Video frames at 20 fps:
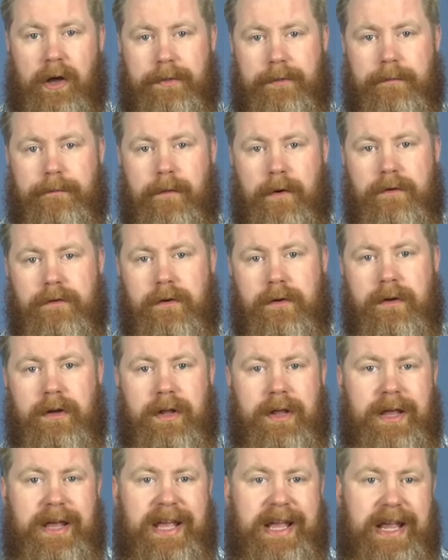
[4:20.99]
other version,
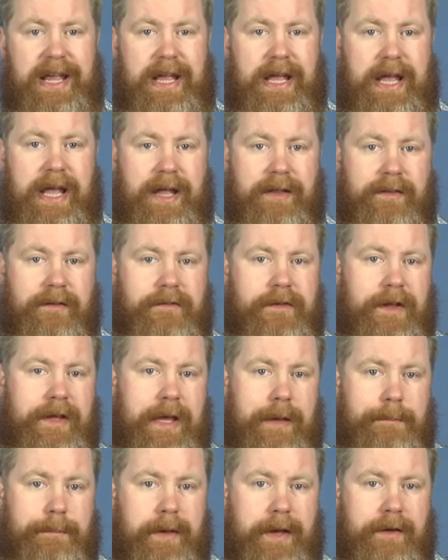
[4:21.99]
and the SIG
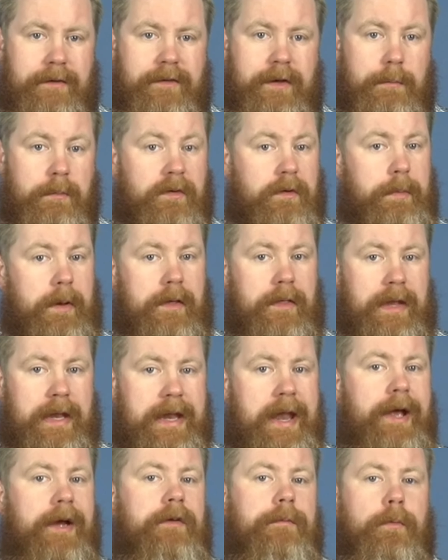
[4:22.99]
M P X seems to be the
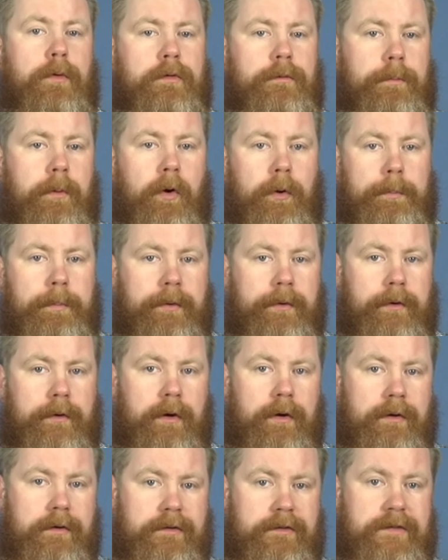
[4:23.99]
next most popular
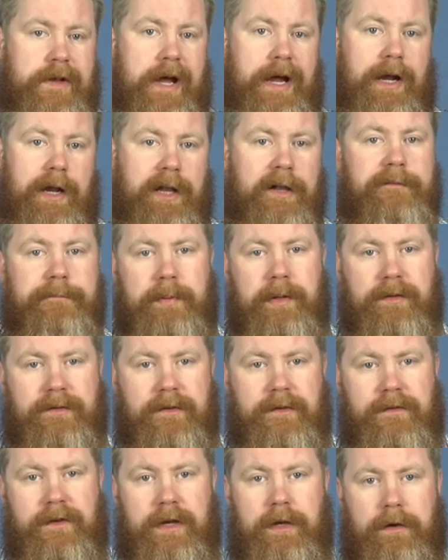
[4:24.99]
style of P
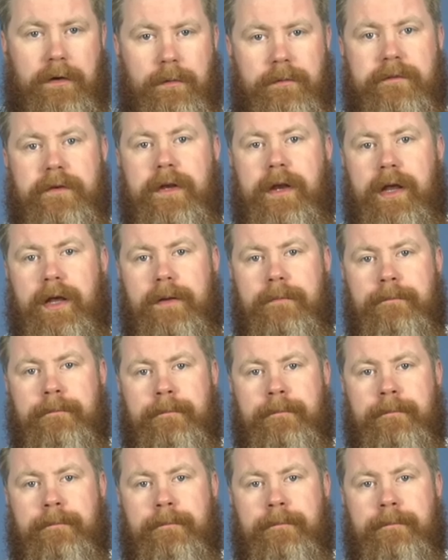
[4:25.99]
C C in use today.